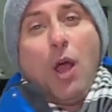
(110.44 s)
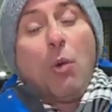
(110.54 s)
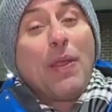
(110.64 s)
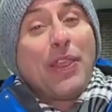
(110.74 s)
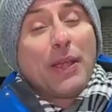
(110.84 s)

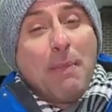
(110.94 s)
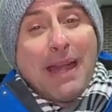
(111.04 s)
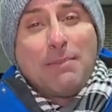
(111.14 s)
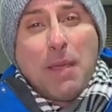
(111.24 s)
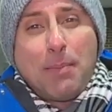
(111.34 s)
One thing
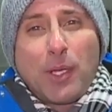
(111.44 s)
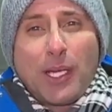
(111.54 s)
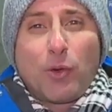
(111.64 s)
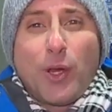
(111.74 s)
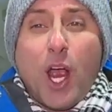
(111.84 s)
many people
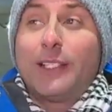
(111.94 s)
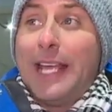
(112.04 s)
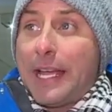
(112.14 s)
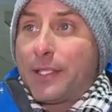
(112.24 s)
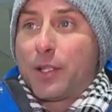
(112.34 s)
can agree on
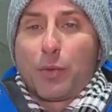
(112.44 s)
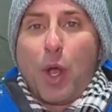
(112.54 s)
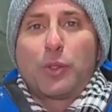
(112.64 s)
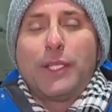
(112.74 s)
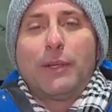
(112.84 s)
yes, the
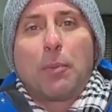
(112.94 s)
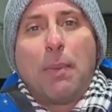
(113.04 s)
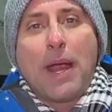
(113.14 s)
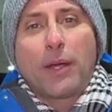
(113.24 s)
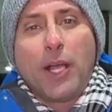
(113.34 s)
roads need
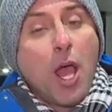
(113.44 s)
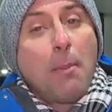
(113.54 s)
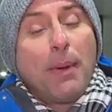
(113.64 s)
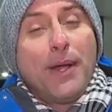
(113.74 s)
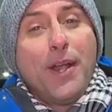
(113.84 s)
repaired,
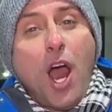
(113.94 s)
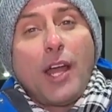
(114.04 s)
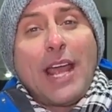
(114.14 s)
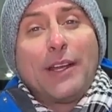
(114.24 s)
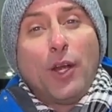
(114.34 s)
but
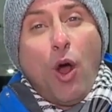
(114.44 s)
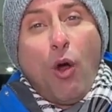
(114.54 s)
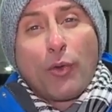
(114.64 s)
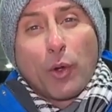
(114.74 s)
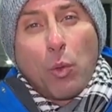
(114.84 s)
not at an
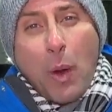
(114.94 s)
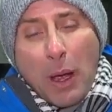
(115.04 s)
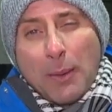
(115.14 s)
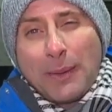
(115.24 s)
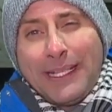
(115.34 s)

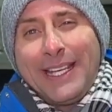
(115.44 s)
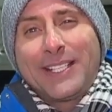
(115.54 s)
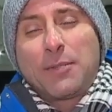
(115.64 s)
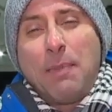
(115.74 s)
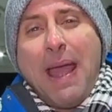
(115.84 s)
overwhelmingly
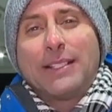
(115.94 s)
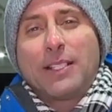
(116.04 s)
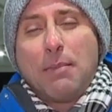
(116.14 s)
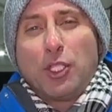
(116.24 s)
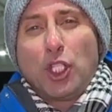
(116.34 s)
expense
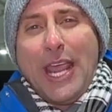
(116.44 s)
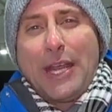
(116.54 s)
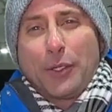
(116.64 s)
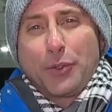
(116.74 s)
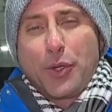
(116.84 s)
to
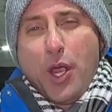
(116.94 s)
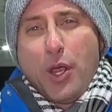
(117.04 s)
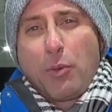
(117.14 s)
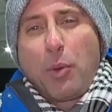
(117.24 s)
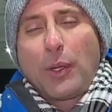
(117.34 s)
Michiganders.
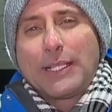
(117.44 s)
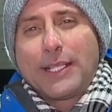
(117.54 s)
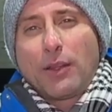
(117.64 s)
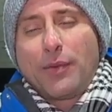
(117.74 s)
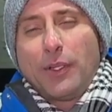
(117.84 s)
Reporting in
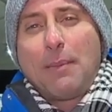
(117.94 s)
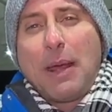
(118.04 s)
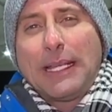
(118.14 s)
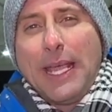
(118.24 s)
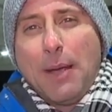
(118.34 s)
Southfield, I'm
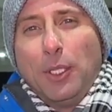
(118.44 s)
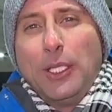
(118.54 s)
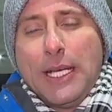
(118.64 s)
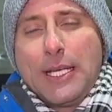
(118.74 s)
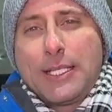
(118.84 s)
Alan Campbell,
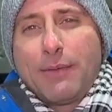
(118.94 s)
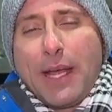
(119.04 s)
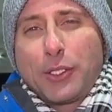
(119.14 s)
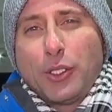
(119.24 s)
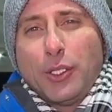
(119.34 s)
7 Action